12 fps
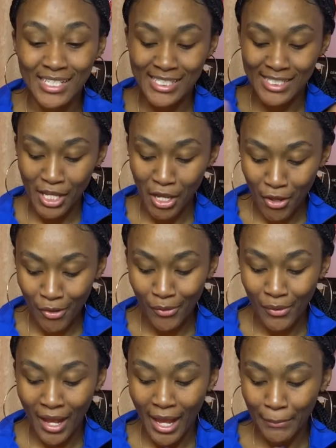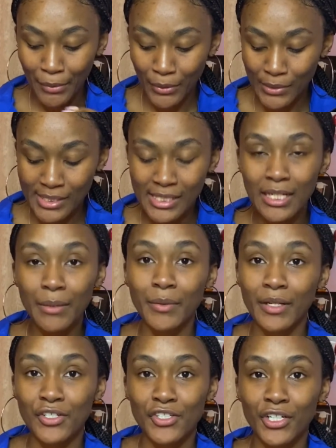So I posted a
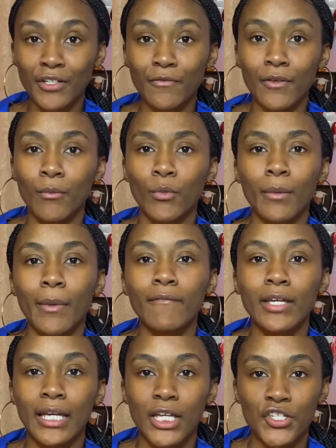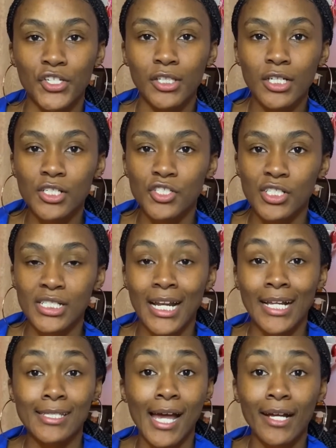picture from one of my vacation looks and
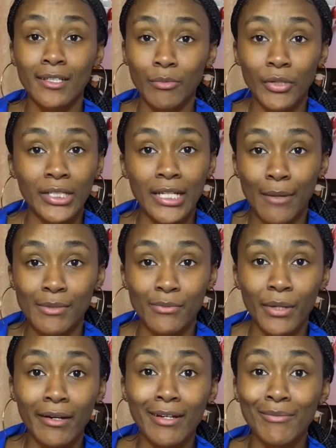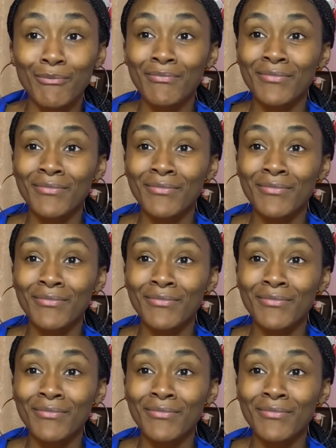I tagged the brand that I was wearing.